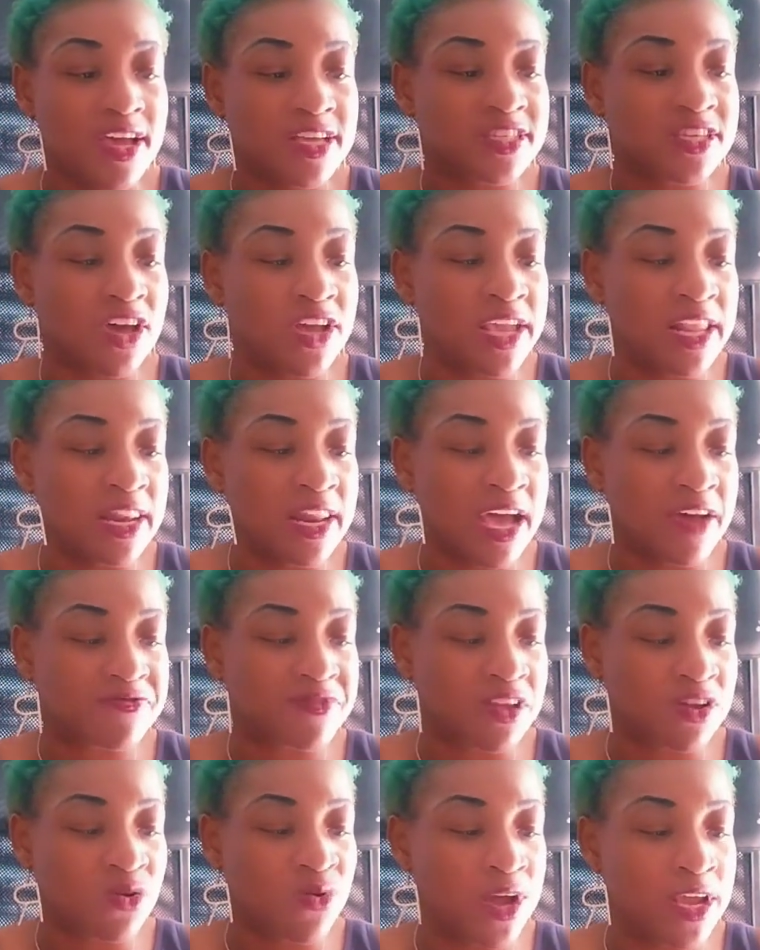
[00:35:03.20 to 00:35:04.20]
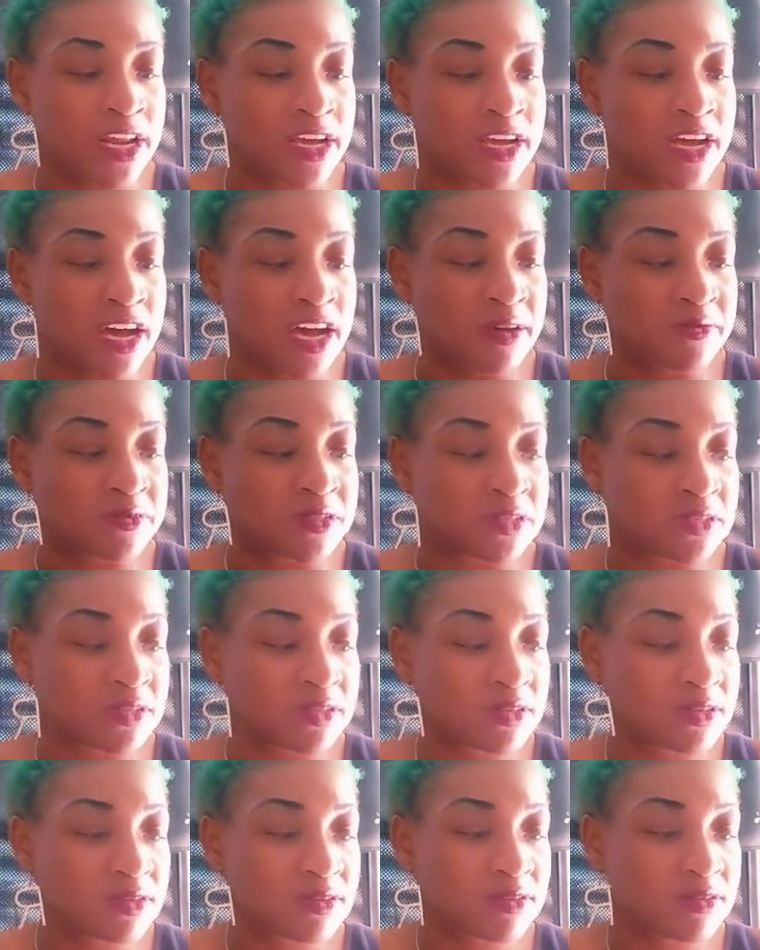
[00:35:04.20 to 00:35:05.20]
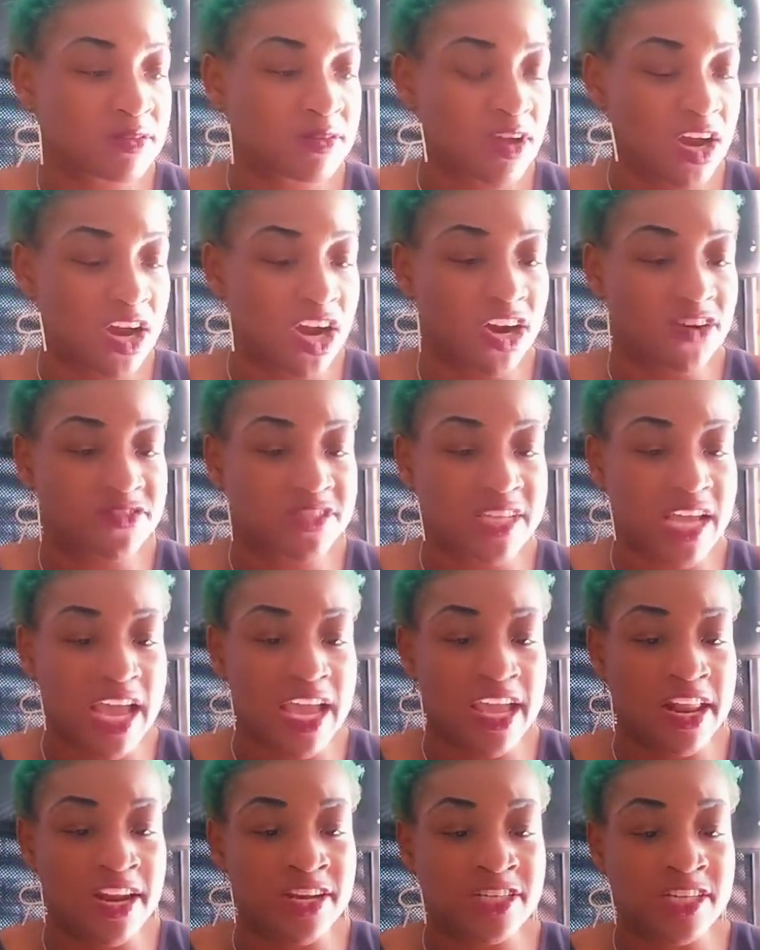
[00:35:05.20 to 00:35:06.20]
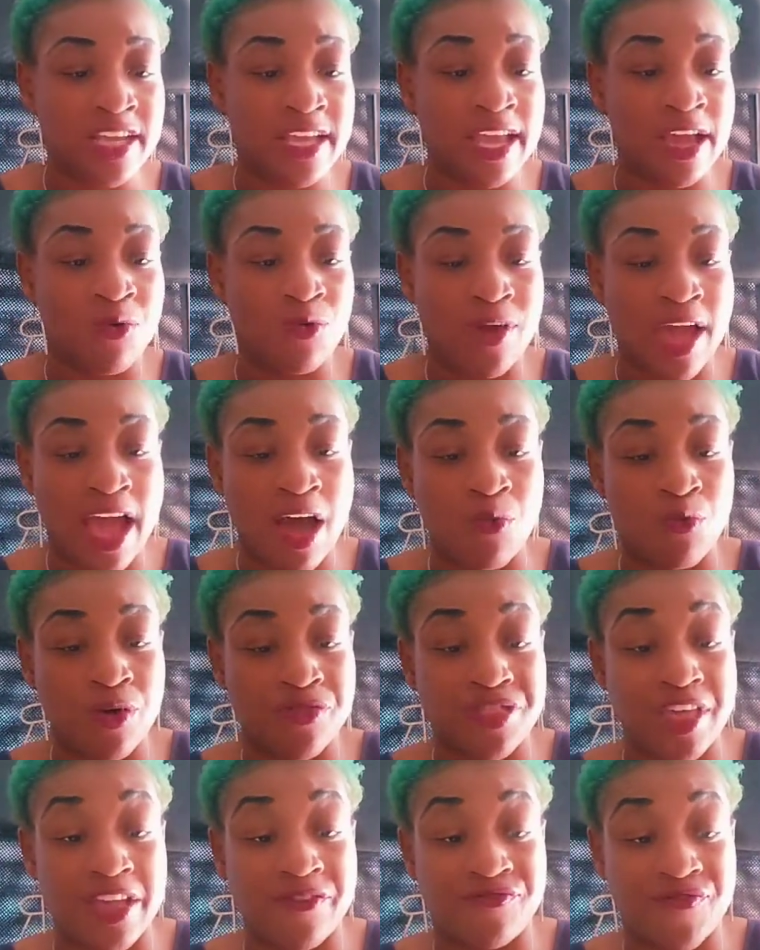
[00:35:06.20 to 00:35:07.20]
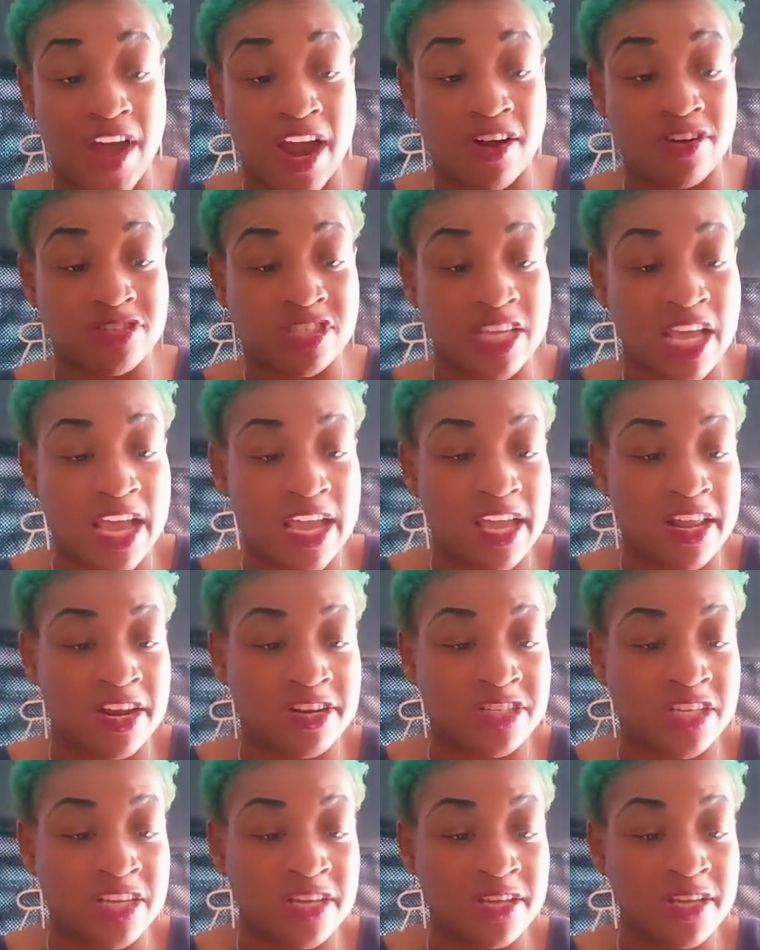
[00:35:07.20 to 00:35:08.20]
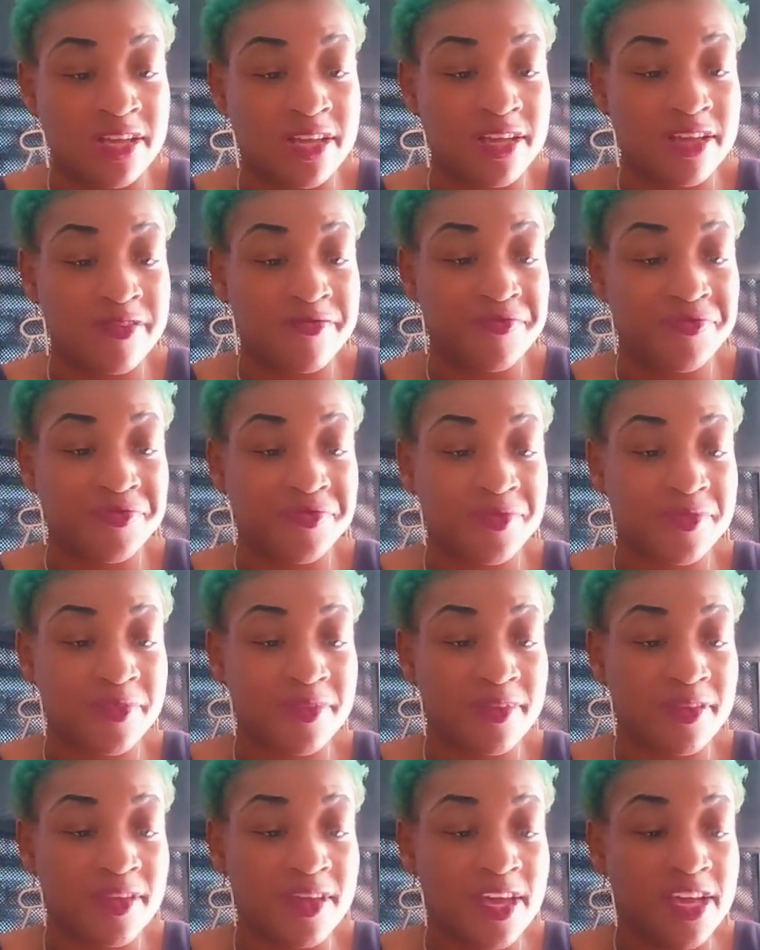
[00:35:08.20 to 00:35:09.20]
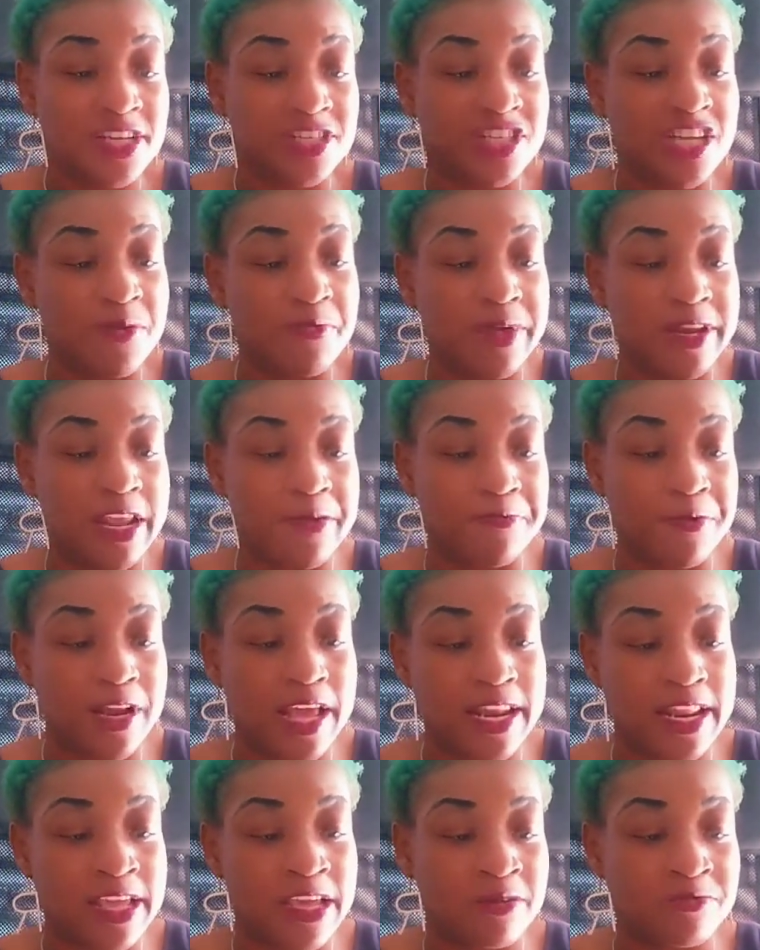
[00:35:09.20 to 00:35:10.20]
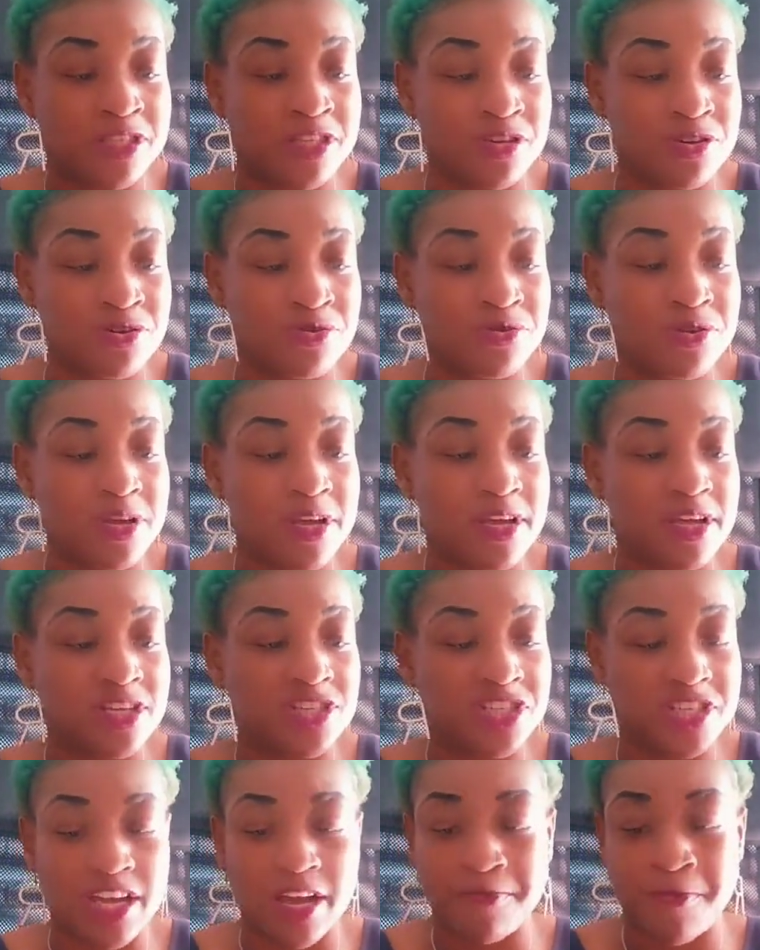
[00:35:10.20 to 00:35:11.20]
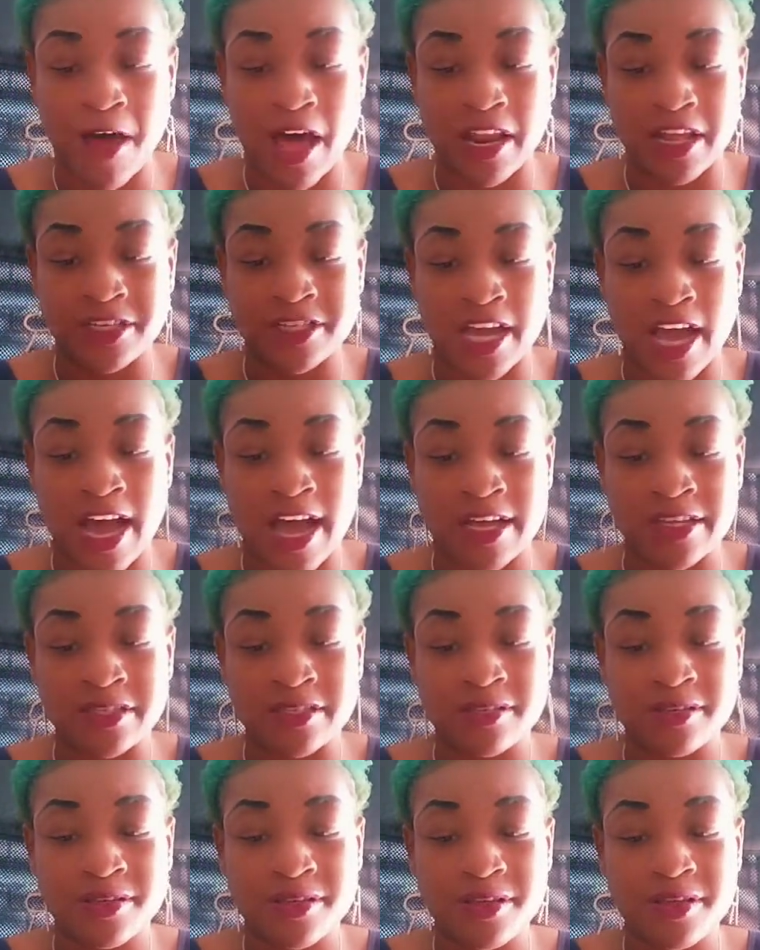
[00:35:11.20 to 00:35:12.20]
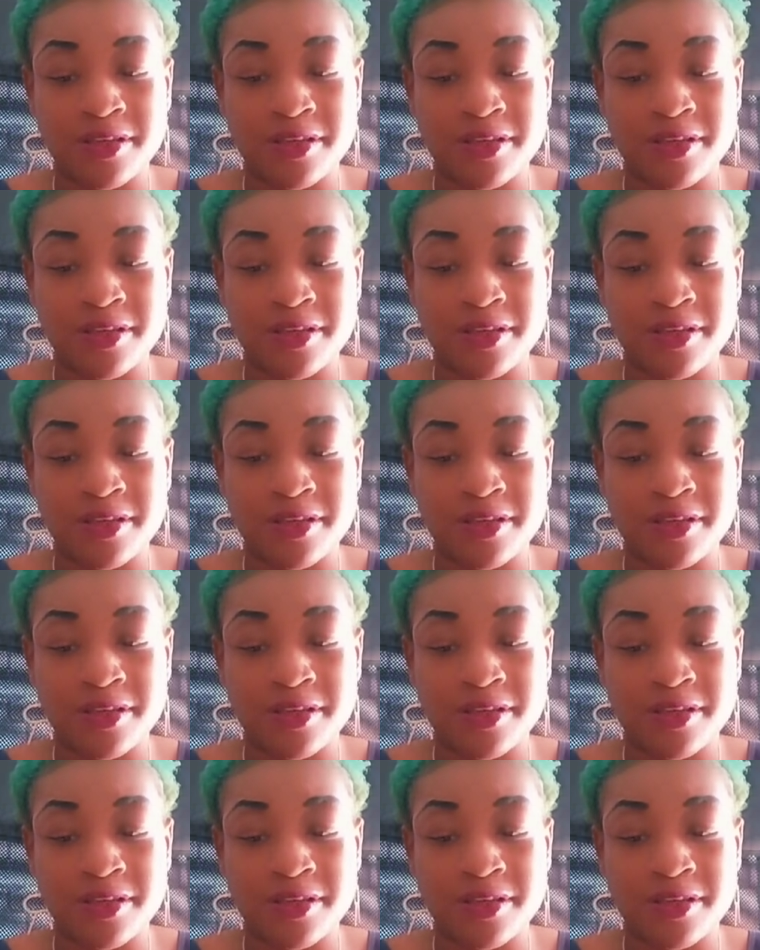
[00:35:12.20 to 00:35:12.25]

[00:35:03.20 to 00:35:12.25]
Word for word: So he left the Queen of Cups, Earth sign energy, and got with a fire sign energy. She manipulated him too. She apologized.